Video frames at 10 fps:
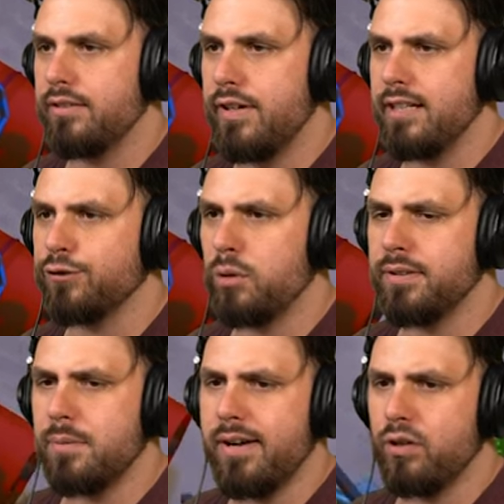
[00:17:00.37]

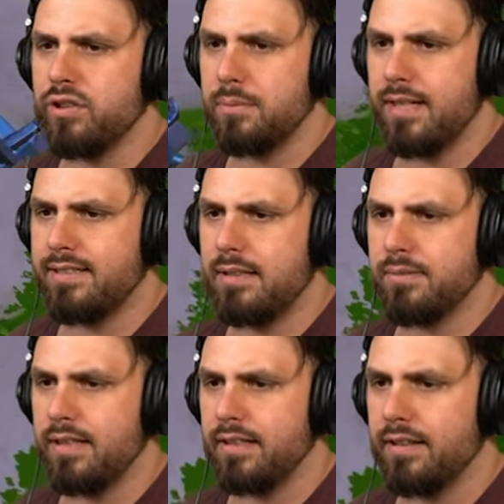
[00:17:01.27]
transformers and microchips. That
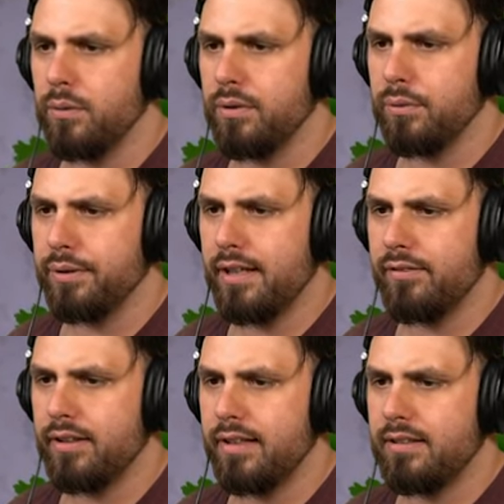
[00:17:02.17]
seems like a thing we will
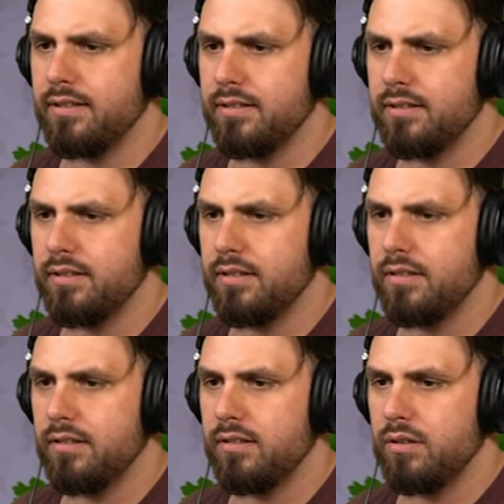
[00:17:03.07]
never get.
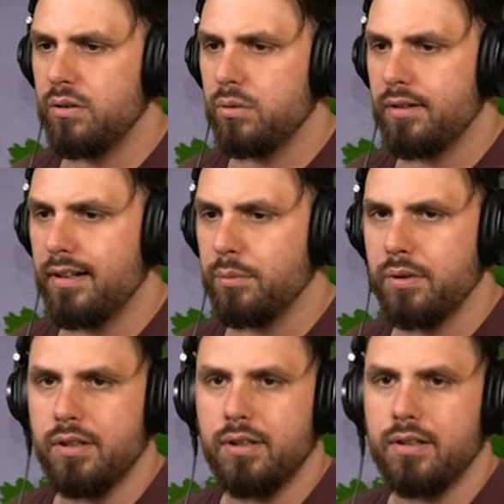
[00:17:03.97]
Have we
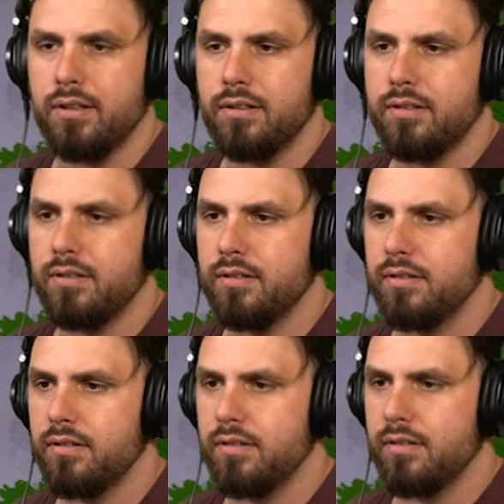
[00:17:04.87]
here?
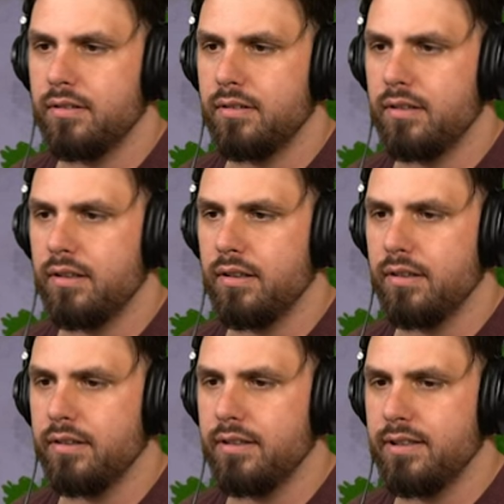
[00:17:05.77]

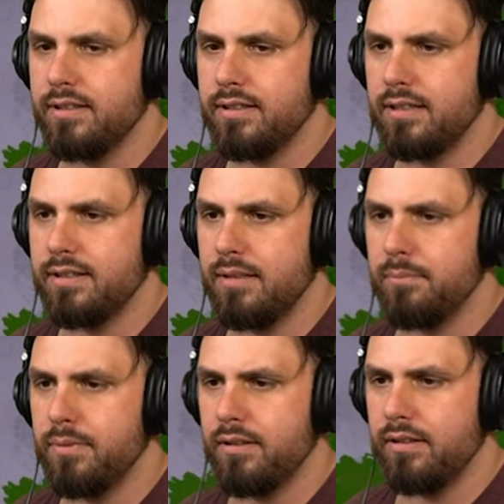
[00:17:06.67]
Uh,
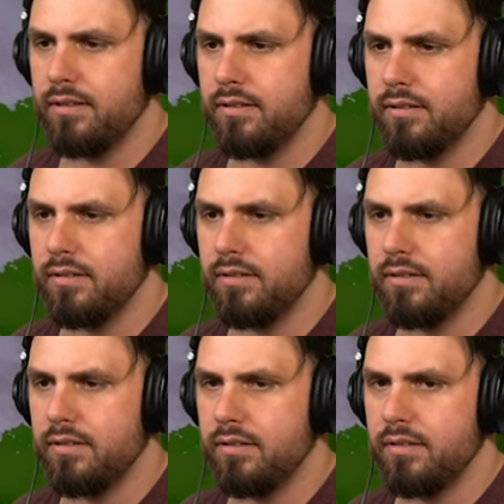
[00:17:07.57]
disassemble?
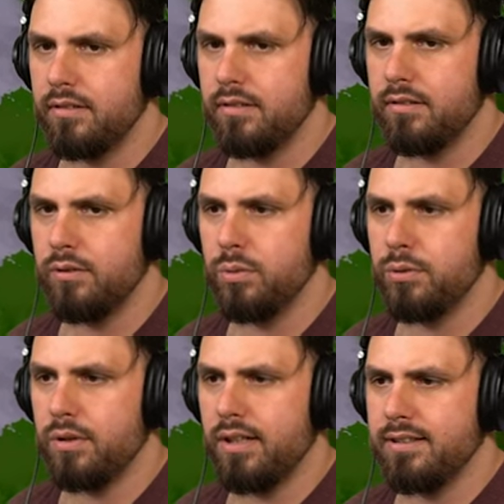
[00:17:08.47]
Do we
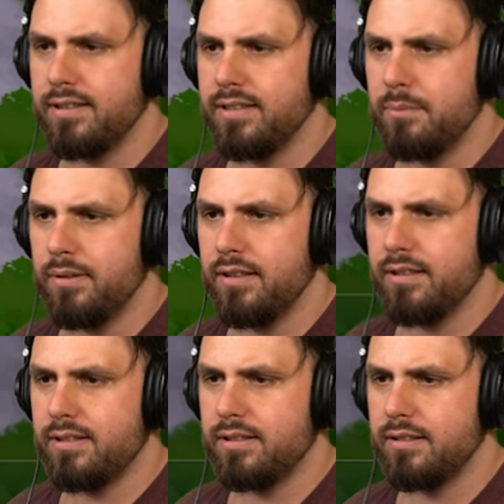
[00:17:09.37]
want to disassemble
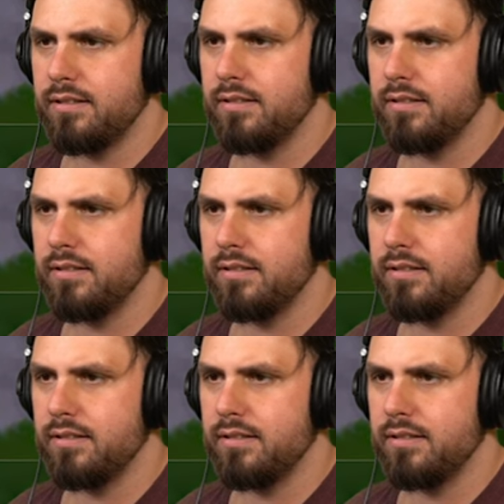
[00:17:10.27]
this?